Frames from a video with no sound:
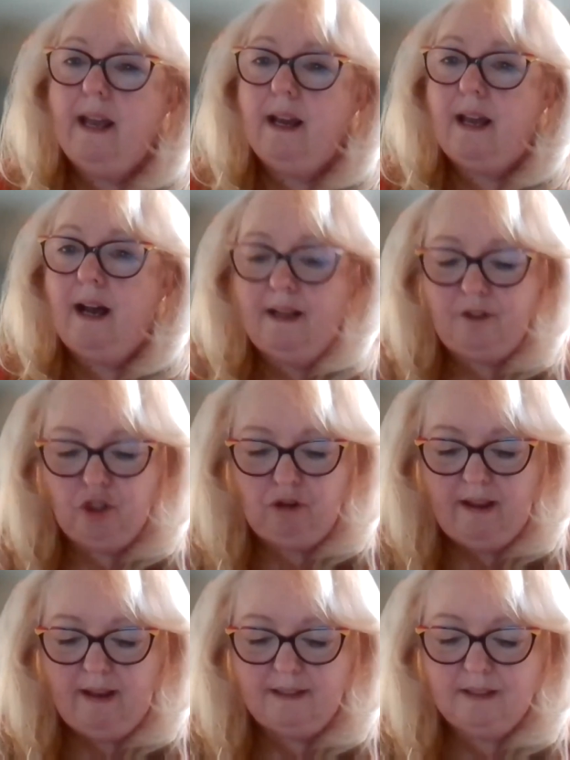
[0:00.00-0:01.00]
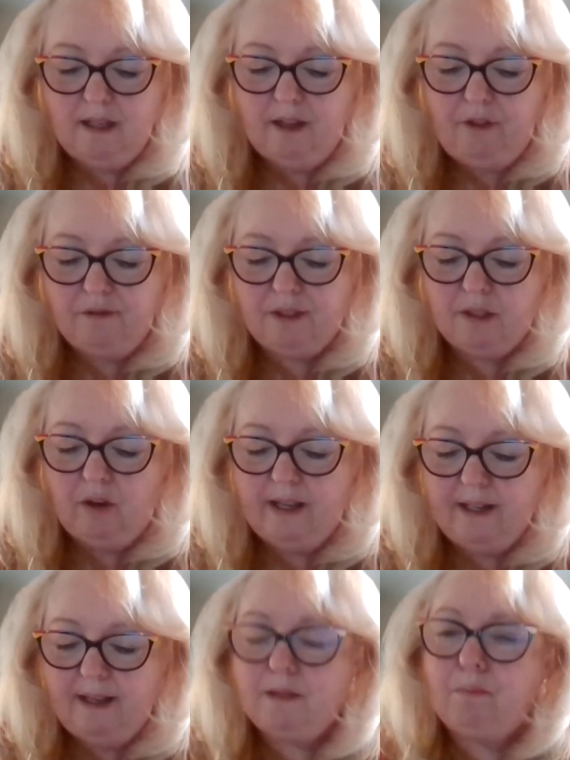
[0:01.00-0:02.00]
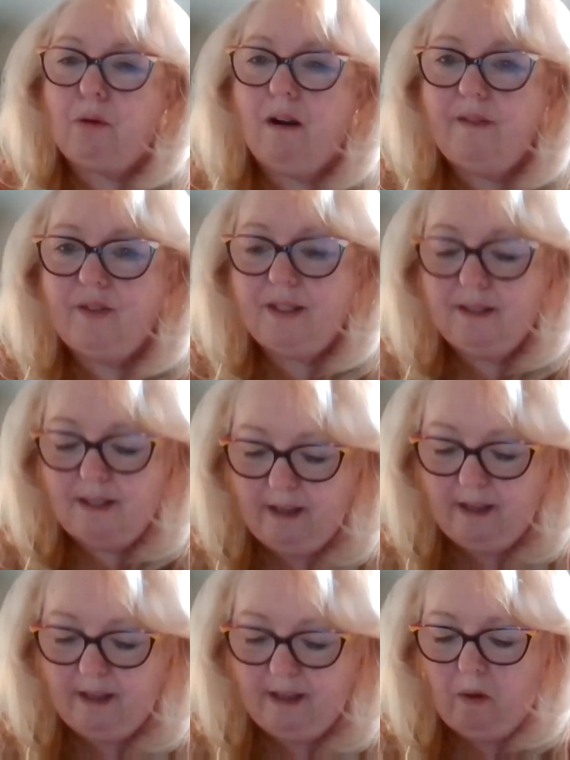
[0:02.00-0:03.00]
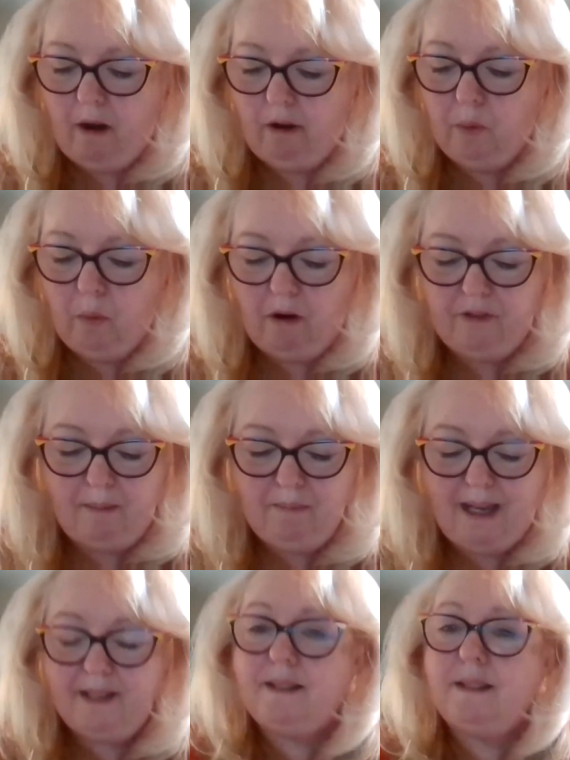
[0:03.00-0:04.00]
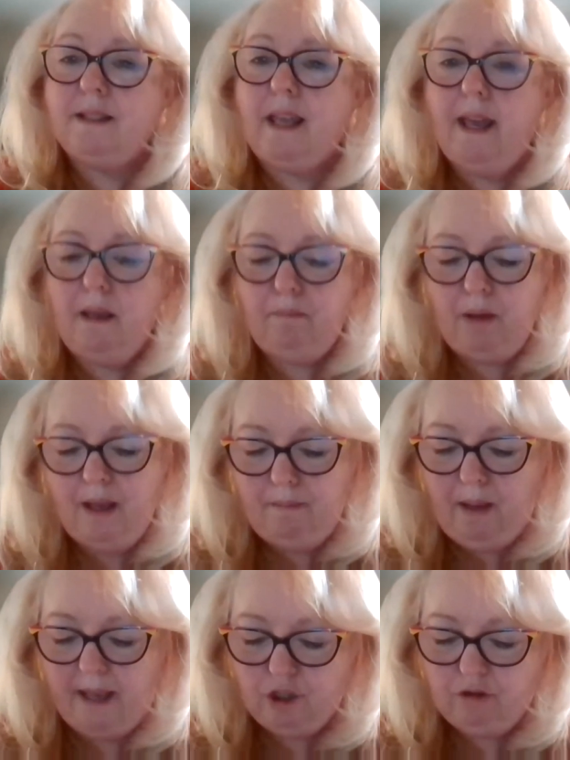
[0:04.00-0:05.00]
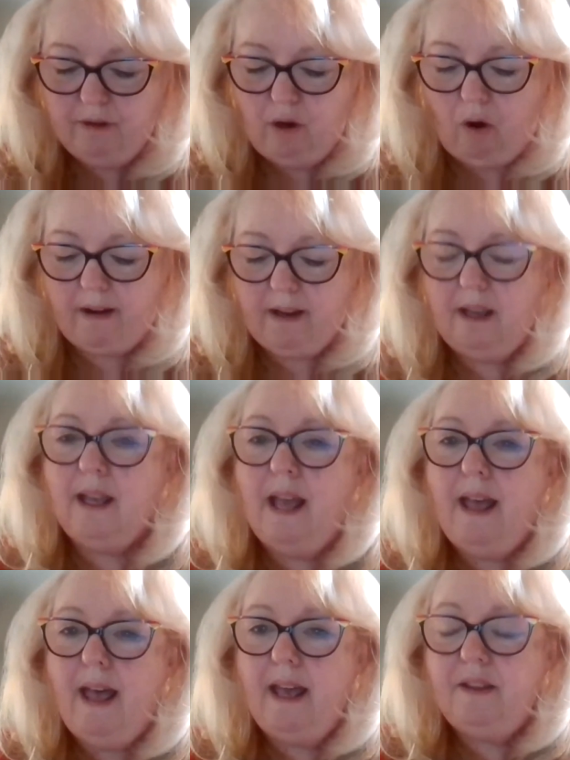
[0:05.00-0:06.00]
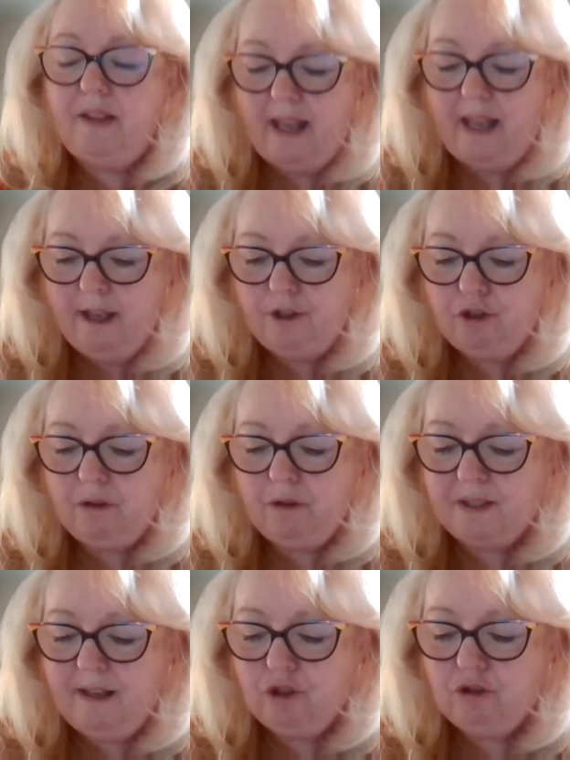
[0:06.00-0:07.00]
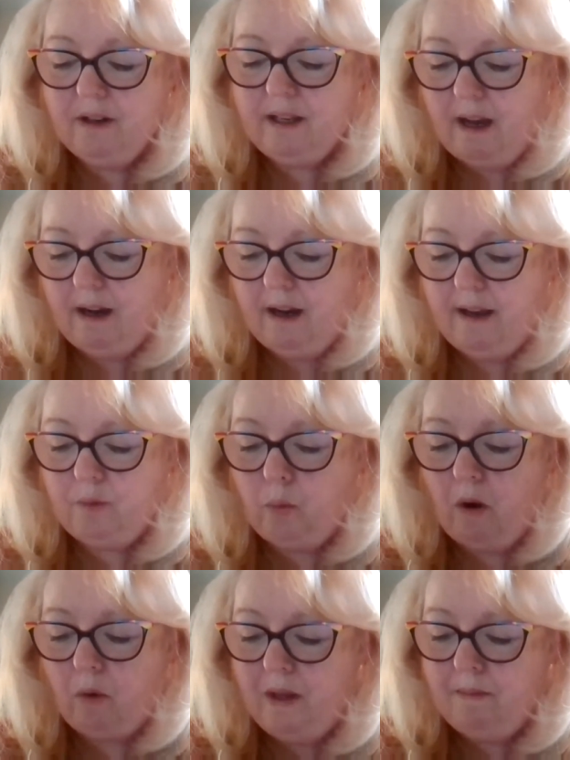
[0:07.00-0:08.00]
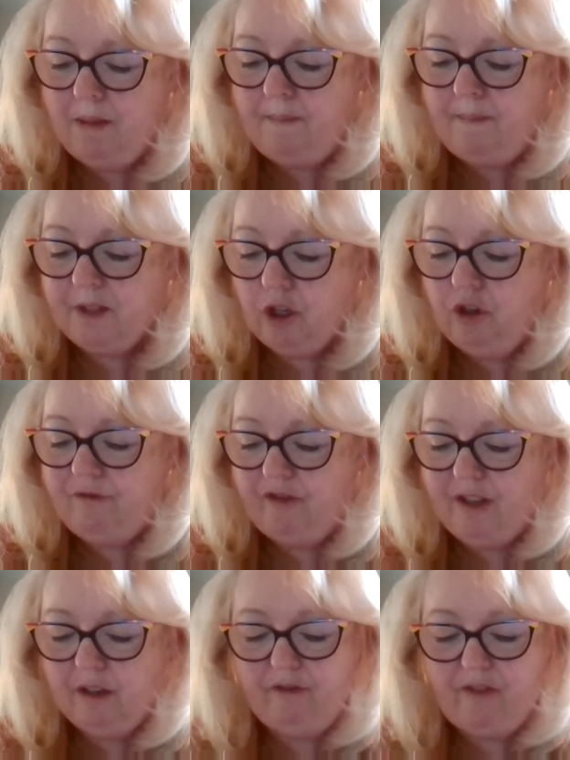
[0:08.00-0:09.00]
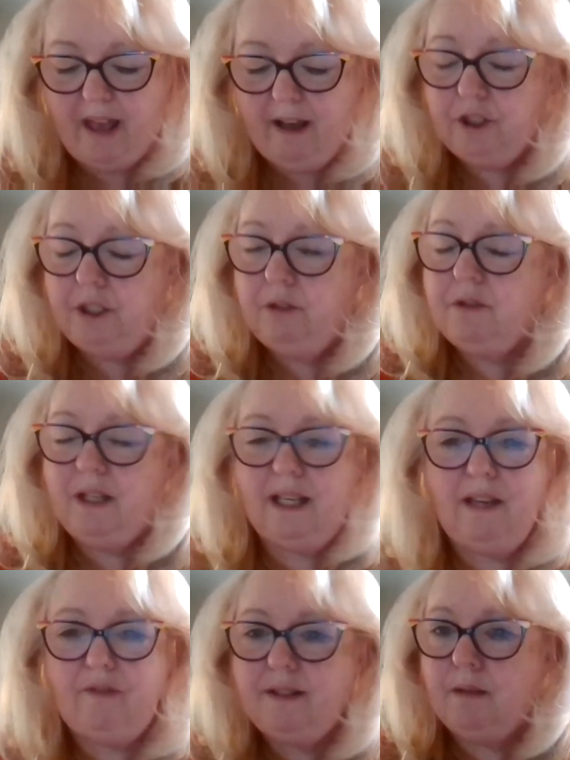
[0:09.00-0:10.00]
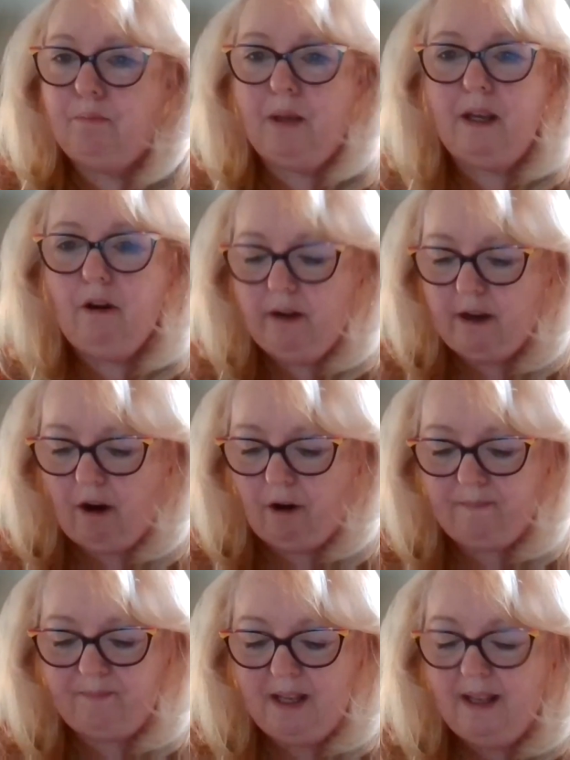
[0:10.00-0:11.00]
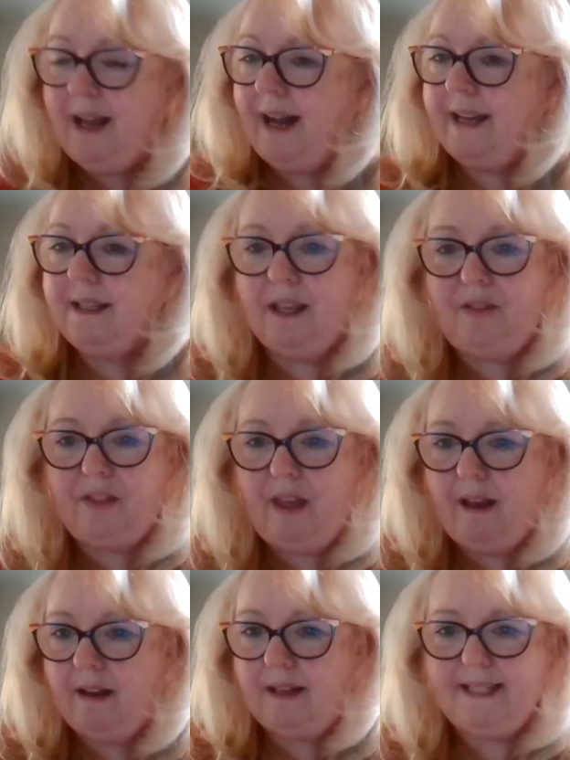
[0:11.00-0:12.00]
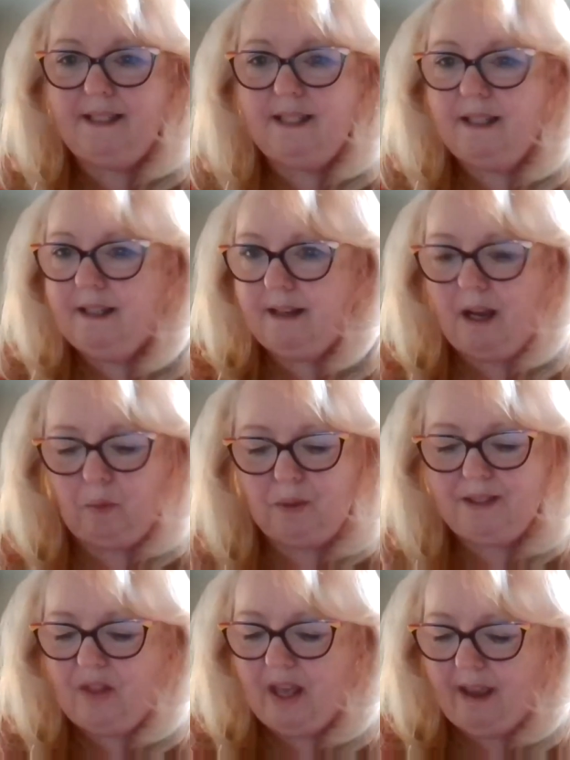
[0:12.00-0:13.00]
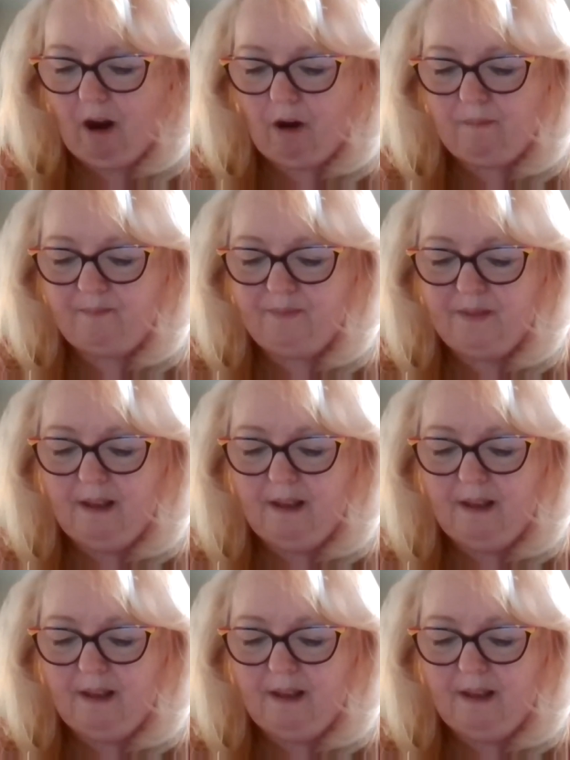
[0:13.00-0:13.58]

In contrast, others saw it as a private sanctuary where they might escape patriarchy and the androcentric God, where women could feel valued, even superior. I get that. I did it. I was there.